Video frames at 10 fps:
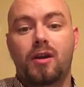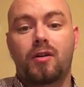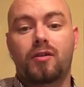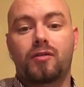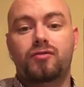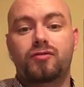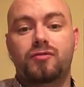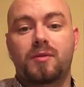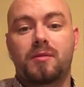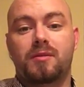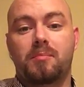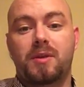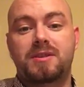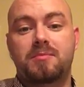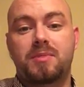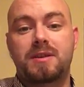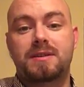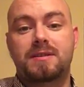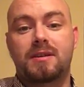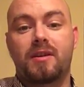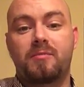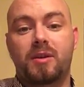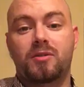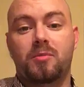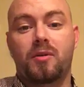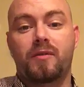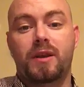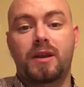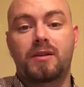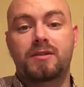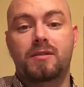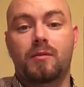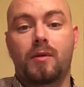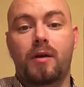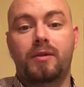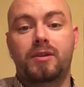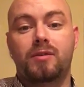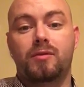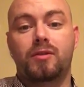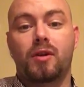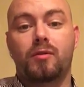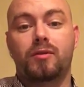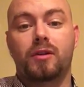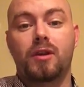I'm going to go through some of the bits and pieces that I've picked up over the years and how you do and don't.